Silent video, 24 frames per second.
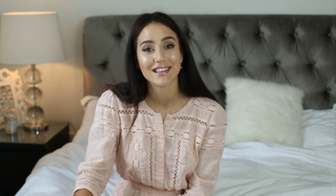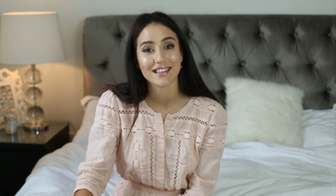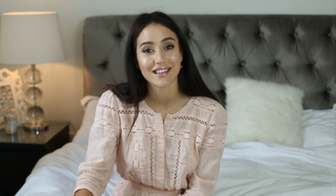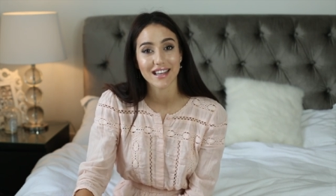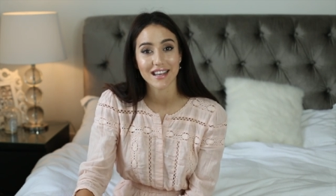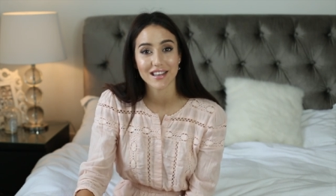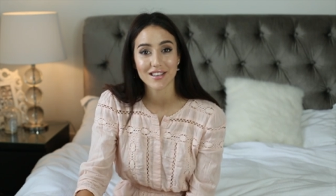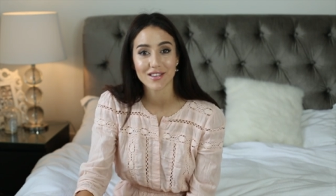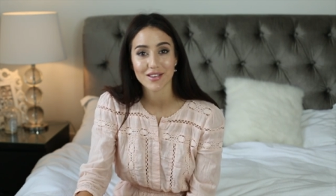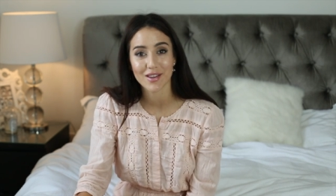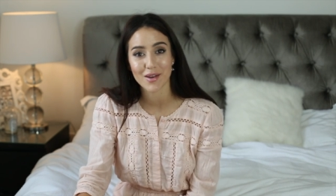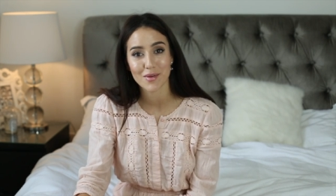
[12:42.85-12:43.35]

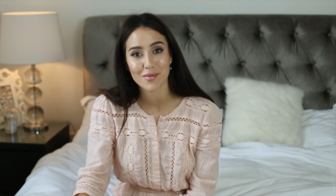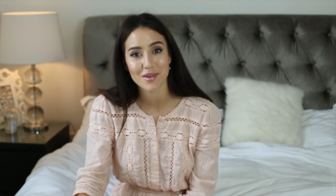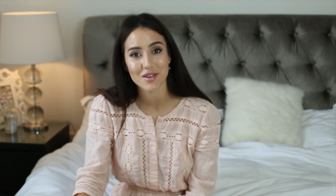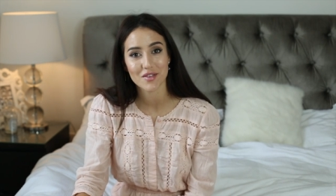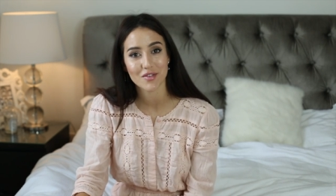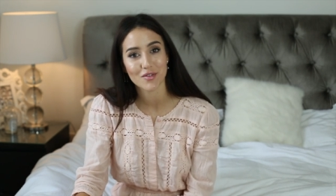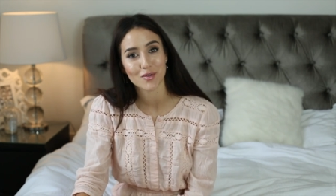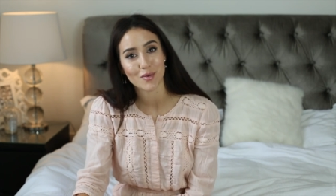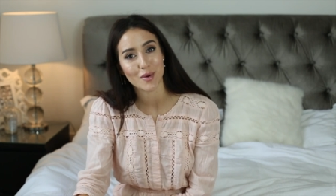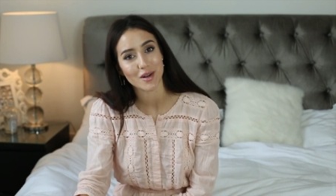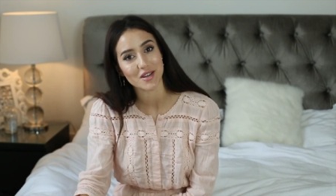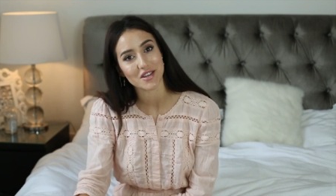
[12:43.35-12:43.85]
Thank you so much
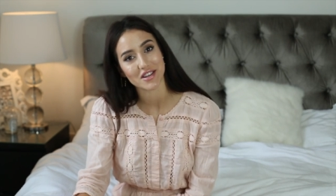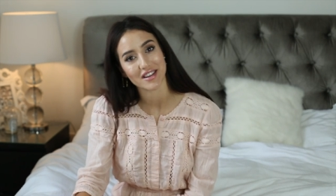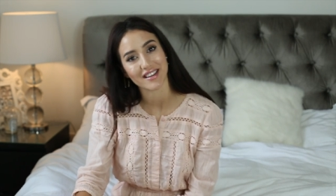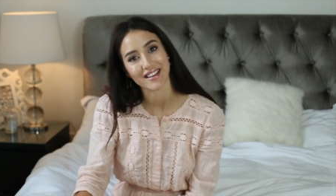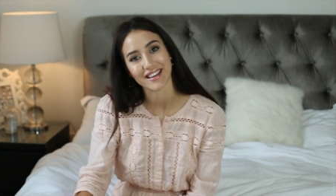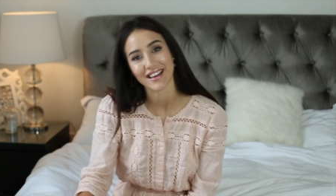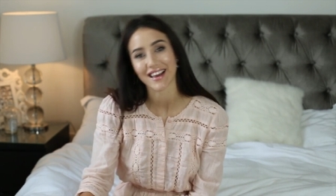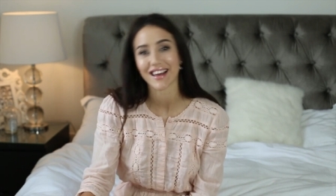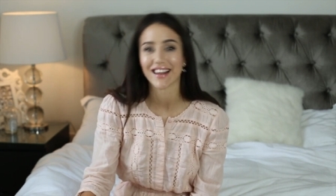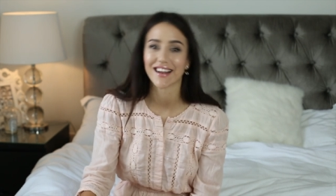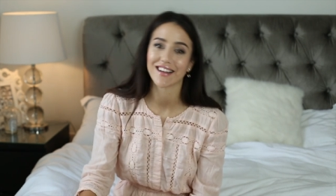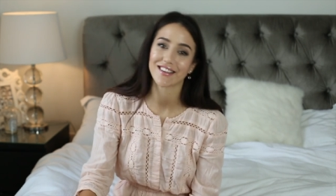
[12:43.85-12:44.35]
for
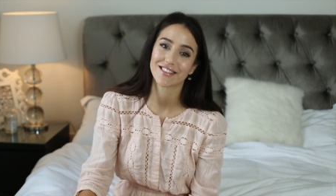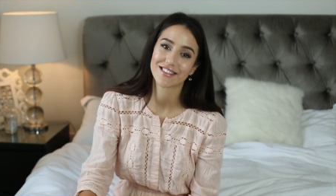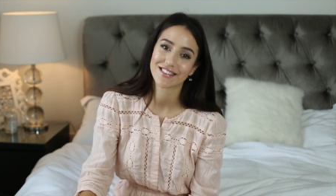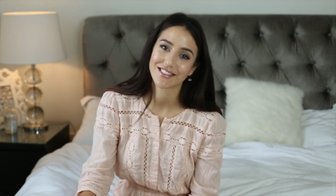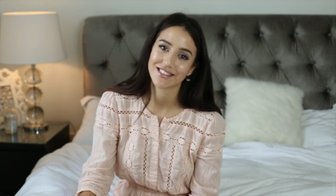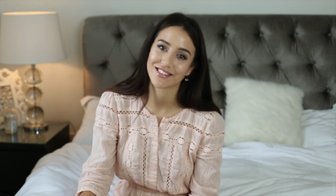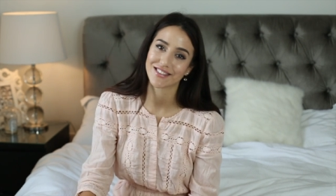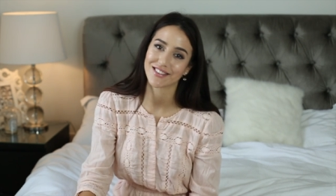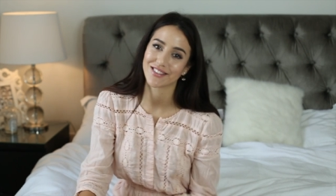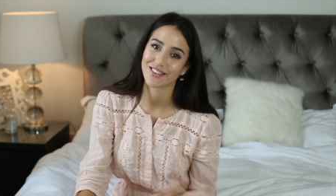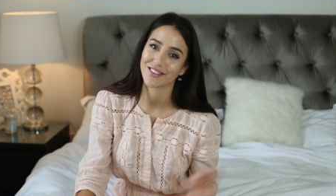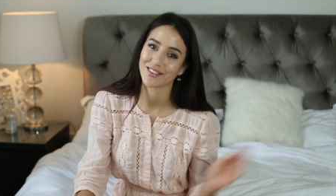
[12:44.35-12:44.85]
watching, and I'll see
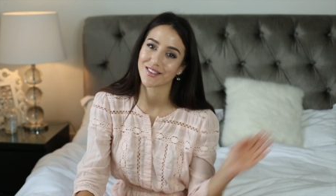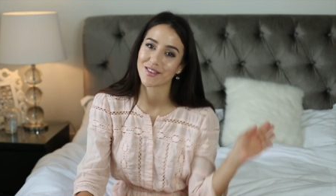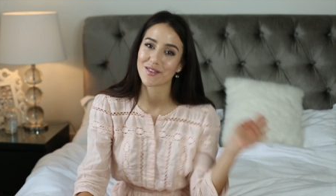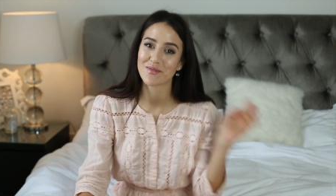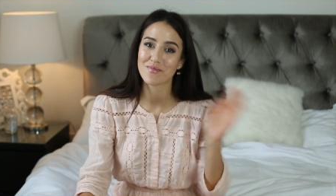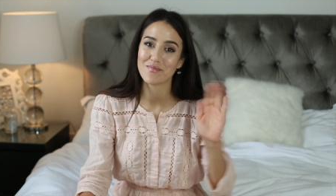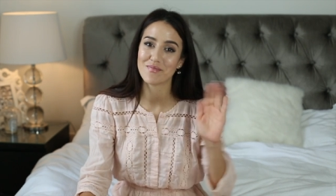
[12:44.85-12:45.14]
you soon.